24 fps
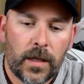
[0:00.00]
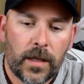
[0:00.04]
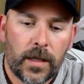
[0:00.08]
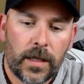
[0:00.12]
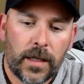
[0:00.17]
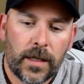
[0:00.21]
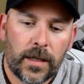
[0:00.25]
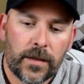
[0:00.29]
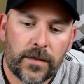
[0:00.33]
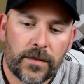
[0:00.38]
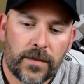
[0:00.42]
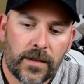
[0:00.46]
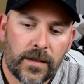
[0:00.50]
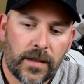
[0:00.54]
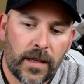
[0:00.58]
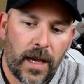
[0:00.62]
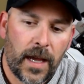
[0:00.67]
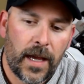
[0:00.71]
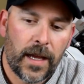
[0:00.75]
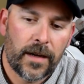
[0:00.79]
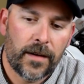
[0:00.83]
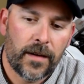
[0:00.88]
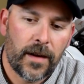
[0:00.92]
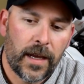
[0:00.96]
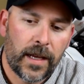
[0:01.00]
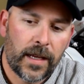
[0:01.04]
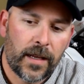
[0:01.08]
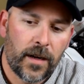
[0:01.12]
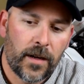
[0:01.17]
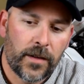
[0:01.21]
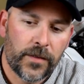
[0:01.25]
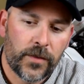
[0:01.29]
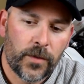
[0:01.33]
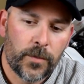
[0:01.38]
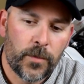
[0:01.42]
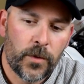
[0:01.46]
I can
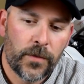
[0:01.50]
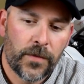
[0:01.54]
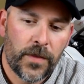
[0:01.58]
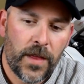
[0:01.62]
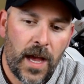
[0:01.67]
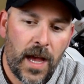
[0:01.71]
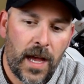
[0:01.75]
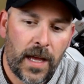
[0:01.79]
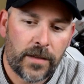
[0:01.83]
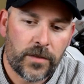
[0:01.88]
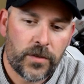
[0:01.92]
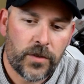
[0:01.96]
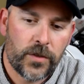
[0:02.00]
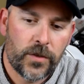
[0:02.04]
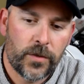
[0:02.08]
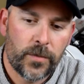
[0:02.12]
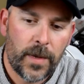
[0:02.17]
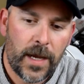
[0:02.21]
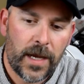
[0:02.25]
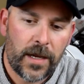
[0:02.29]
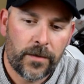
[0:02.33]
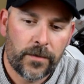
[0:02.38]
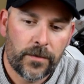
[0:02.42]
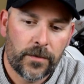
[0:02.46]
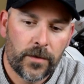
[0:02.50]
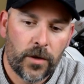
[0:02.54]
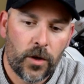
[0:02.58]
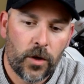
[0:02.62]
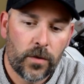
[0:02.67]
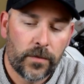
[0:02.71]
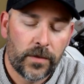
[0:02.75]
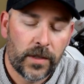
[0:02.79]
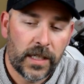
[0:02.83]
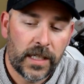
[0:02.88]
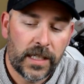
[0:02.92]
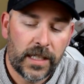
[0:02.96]
also move the hot shoe mount
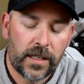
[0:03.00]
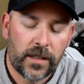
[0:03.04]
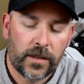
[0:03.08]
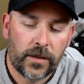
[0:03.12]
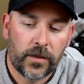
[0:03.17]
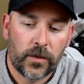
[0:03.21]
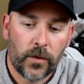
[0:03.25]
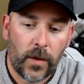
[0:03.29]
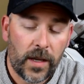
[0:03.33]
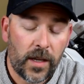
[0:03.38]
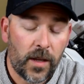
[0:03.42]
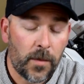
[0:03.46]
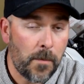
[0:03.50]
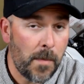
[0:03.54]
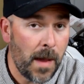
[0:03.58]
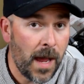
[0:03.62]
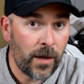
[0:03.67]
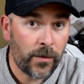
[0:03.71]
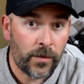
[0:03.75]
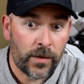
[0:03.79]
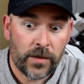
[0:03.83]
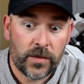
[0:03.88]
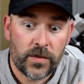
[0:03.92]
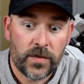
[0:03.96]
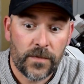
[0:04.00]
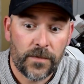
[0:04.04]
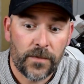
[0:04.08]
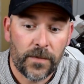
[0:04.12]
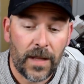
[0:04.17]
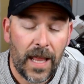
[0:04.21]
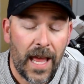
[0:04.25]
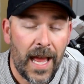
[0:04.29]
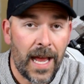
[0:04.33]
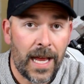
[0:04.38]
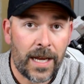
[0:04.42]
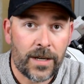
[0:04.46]
over here, so I could mount a
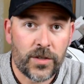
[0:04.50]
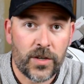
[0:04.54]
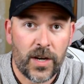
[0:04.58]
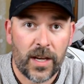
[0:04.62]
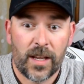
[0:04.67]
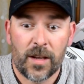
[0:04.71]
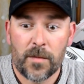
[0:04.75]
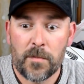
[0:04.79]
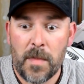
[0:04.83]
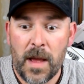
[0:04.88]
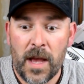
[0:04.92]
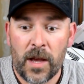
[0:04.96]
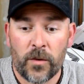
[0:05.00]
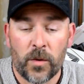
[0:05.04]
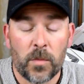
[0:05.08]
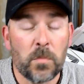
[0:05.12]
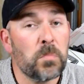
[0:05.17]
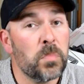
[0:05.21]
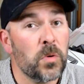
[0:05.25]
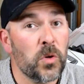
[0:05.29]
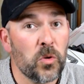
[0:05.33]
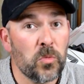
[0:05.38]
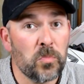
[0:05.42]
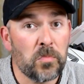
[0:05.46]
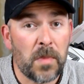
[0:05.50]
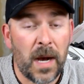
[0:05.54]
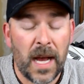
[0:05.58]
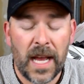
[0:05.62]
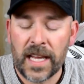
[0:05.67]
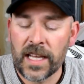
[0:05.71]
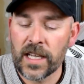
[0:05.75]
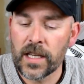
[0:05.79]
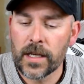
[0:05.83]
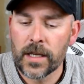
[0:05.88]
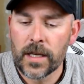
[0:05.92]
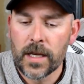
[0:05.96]
flash, I could mount a boom
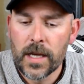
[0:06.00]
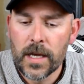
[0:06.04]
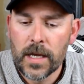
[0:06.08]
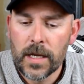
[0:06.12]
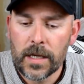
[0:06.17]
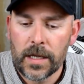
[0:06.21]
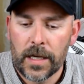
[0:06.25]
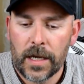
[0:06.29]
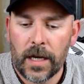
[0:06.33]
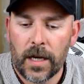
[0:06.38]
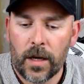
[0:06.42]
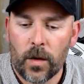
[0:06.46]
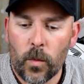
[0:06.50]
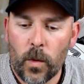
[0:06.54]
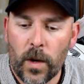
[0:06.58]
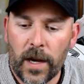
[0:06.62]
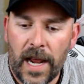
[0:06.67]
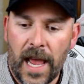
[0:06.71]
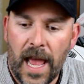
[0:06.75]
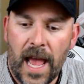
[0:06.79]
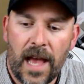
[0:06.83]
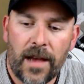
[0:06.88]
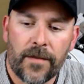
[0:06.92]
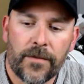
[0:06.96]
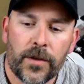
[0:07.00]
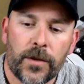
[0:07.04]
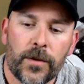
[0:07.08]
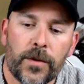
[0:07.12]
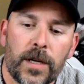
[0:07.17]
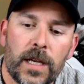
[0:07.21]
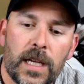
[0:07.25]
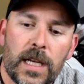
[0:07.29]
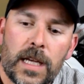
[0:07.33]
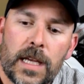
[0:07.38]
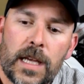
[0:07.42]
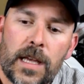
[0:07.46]
mic, what have
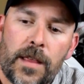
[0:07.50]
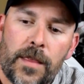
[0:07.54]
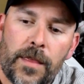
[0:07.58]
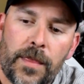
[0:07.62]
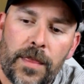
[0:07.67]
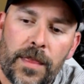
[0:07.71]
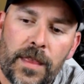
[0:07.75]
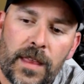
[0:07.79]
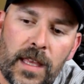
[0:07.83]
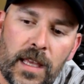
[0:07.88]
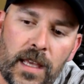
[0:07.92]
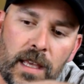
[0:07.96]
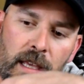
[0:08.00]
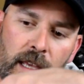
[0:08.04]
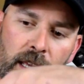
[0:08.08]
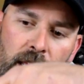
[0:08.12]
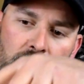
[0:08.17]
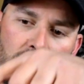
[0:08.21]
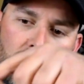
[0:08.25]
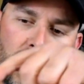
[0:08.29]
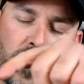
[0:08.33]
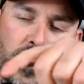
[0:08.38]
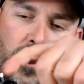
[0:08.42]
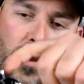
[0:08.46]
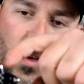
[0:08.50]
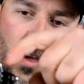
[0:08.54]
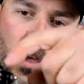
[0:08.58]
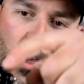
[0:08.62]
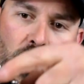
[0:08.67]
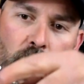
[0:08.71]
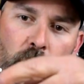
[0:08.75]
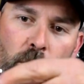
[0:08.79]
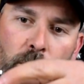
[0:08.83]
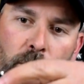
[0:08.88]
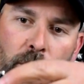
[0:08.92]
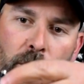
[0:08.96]
you. The
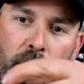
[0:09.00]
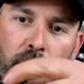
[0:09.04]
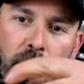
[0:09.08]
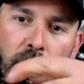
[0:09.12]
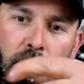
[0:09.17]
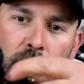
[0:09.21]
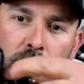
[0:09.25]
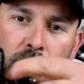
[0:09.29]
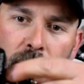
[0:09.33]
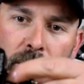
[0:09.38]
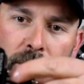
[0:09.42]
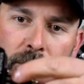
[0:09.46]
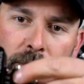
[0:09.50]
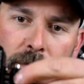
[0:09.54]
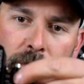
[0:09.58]
GoPro